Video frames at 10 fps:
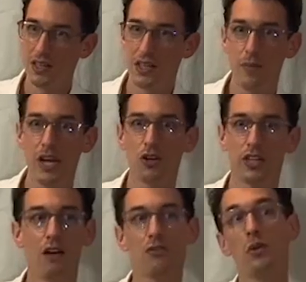They may not
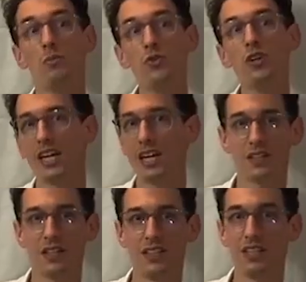have
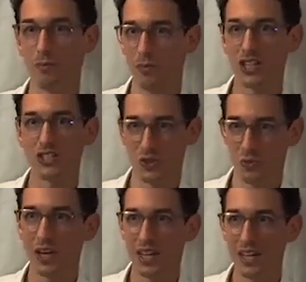communicated it in a pleasant
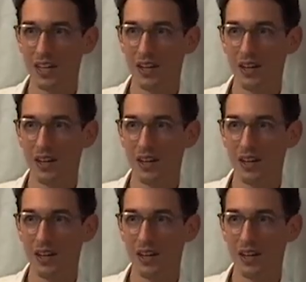way,